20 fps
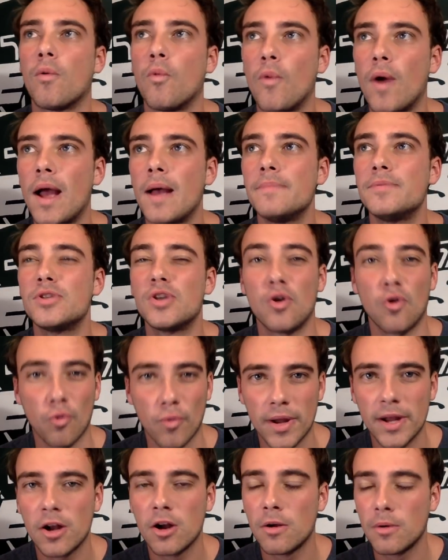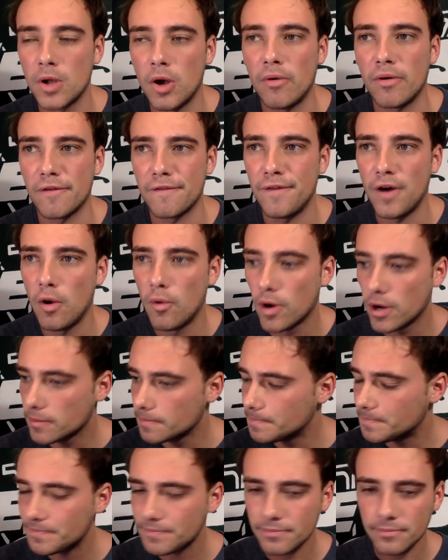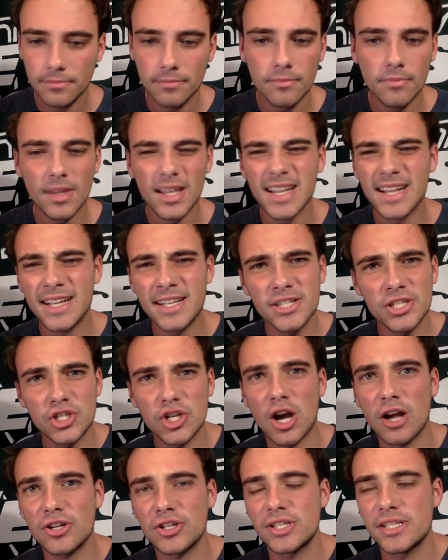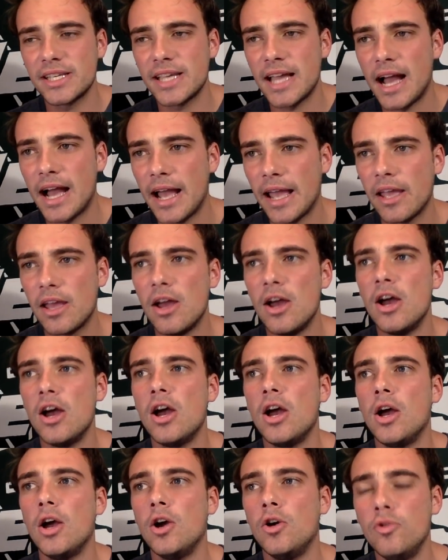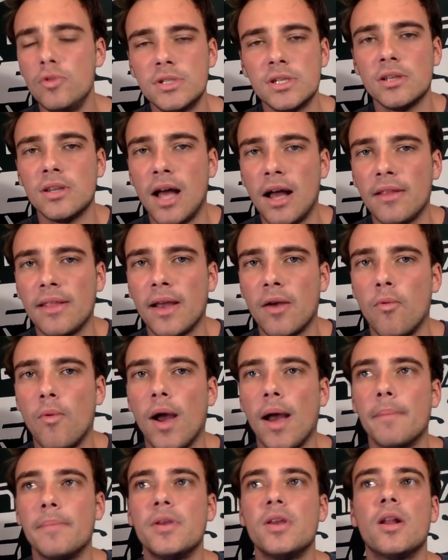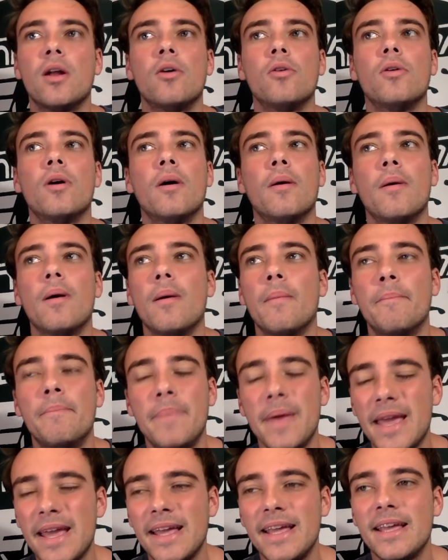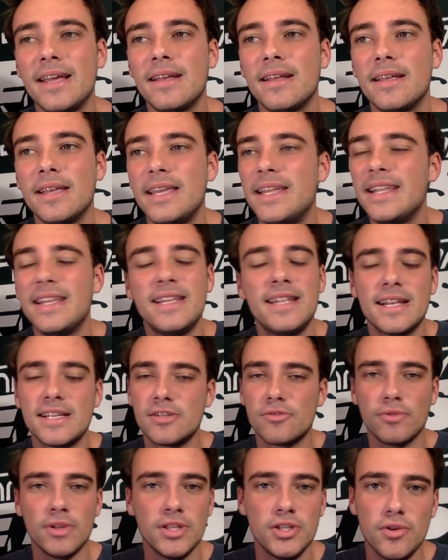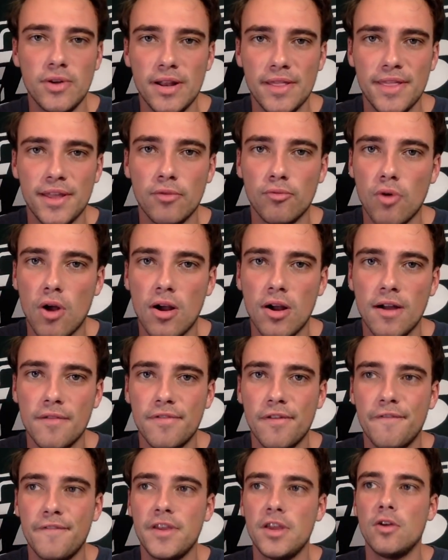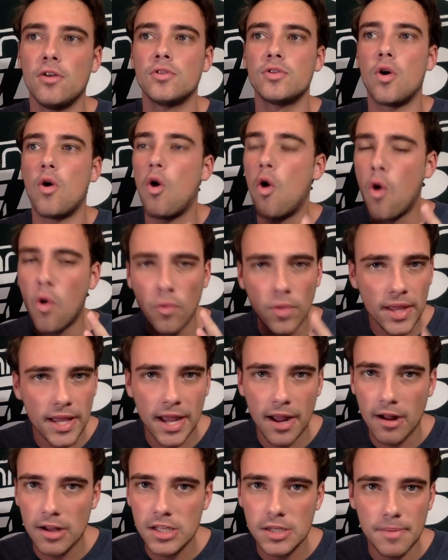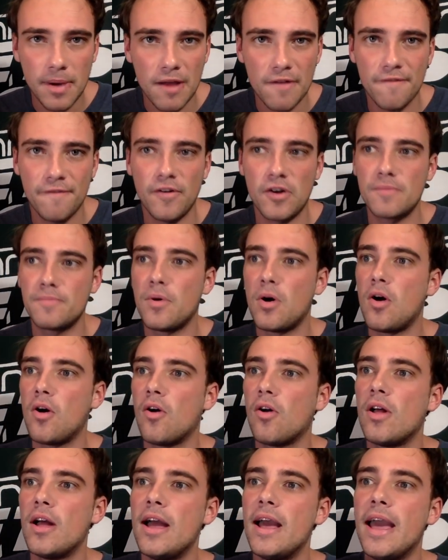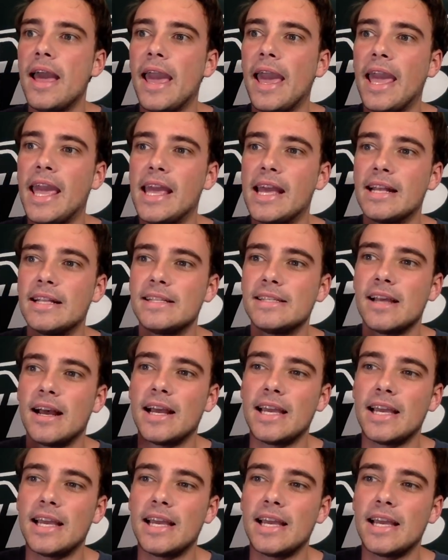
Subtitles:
Webb's career going forward, because Josh is a guy who's a lot like Webb, you know, big, he doesn't really do anything wrong off the field, only cares about football, and